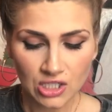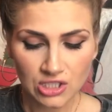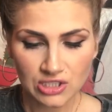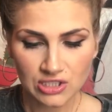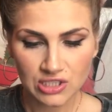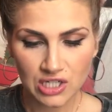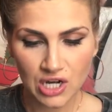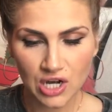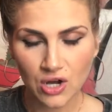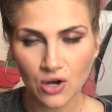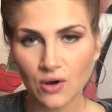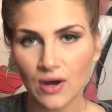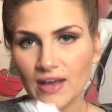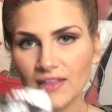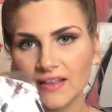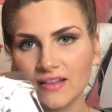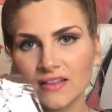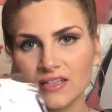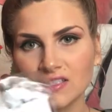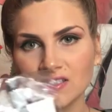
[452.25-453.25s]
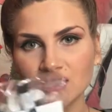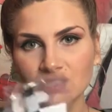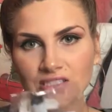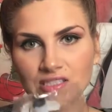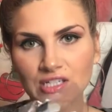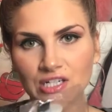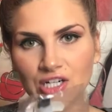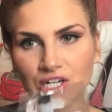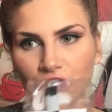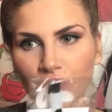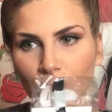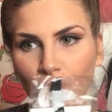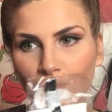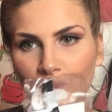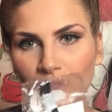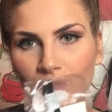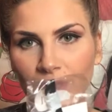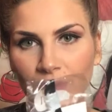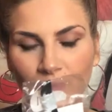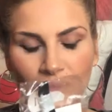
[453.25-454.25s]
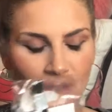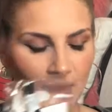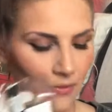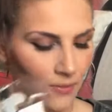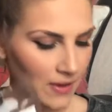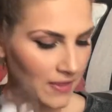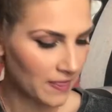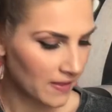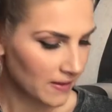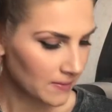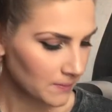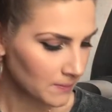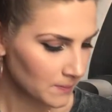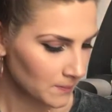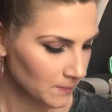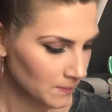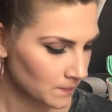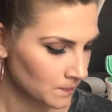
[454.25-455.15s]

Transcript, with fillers: So I think this is gonna go really well with it.